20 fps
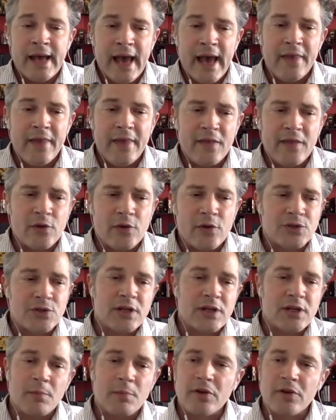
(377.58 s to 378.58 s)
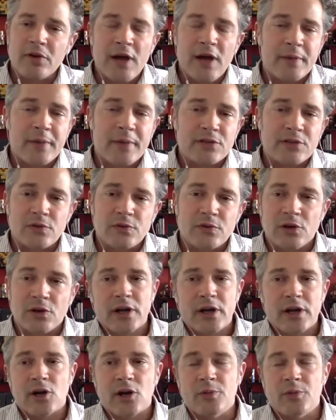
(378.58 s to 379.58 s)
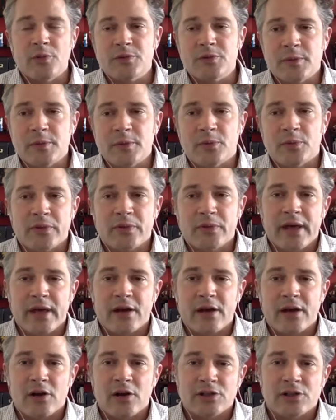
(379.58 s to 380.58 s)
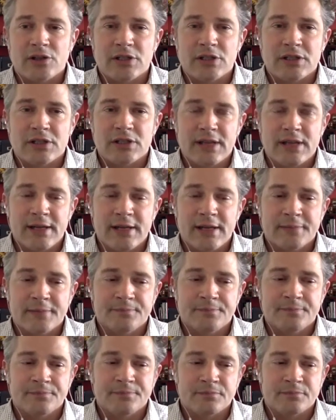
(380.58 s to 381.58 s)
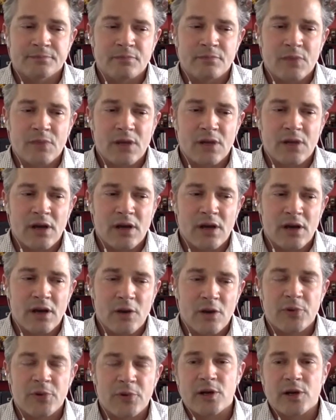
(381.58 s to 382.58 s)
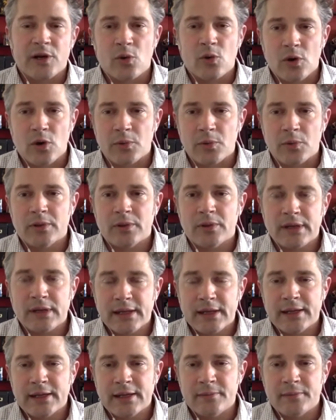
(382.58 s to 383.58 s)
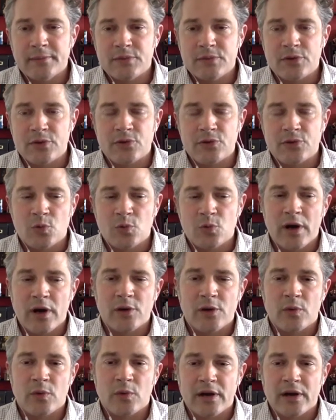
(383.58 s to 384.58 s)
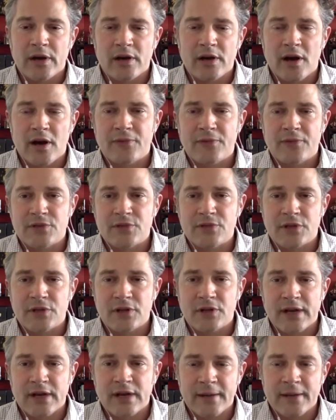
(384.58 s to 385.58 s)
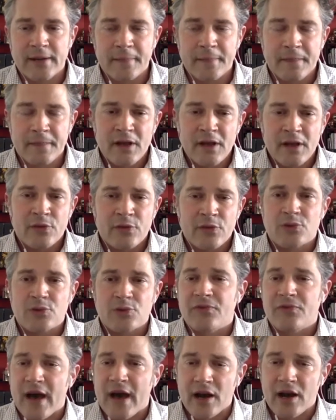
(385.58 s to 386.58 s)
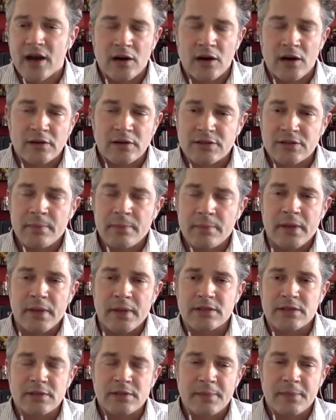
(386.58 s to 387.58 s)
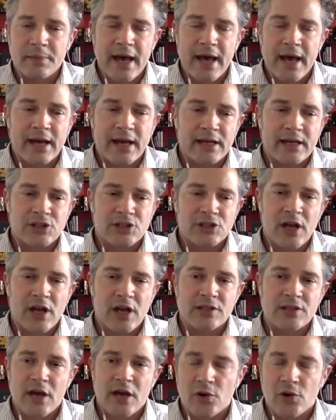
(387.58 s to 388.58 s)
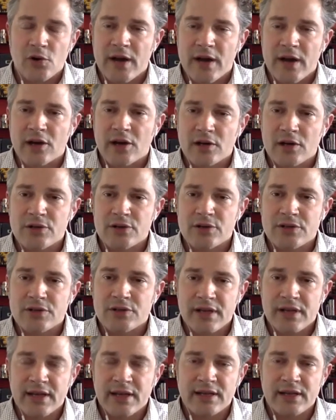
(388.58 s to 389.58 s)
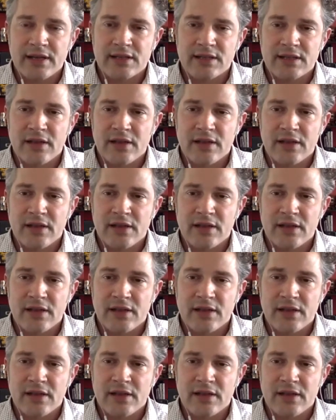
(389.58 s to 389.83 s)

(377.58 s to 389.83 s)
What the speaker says: And then there's a number of comments regarding homeless people that are just are pretty horrible. So there's one where an officer, there was a fire some months back at John's Auto Wreckers, and